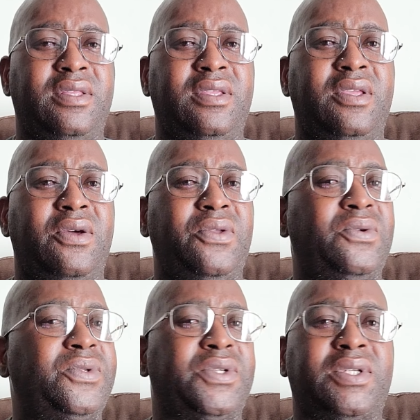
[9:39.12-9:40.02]

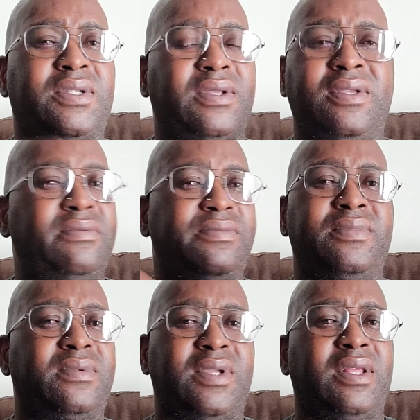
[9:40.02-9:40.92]
You just
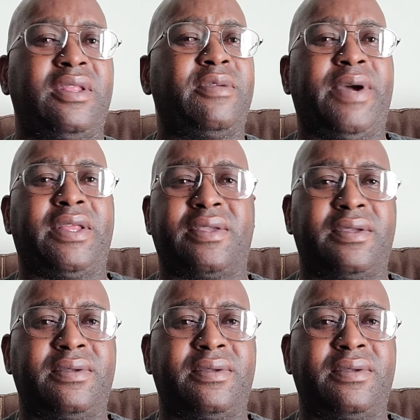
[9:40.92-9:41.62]
kill anybody.